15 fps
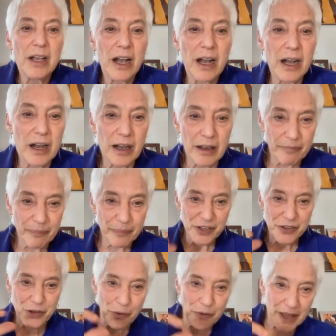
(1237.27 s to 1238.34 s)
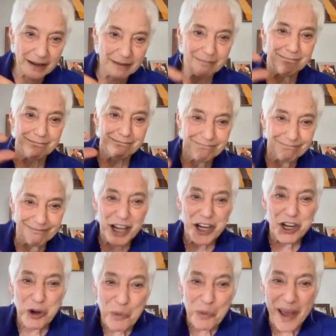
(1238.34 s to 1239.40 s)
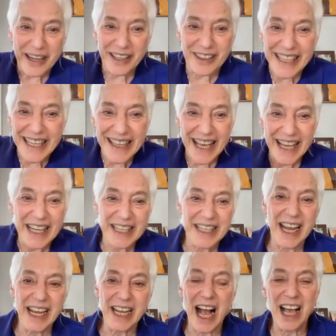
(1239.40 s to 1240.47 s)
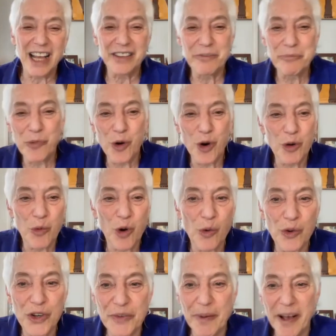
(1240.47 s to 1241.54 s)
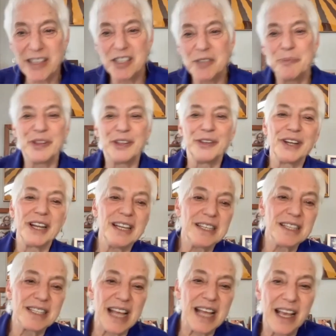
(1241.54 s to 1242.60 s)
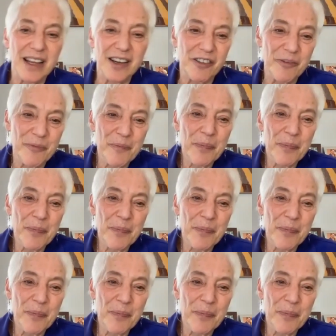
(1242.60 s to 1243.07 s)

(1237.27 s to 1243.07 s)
so that incrementally they could take on more and more responsibilities and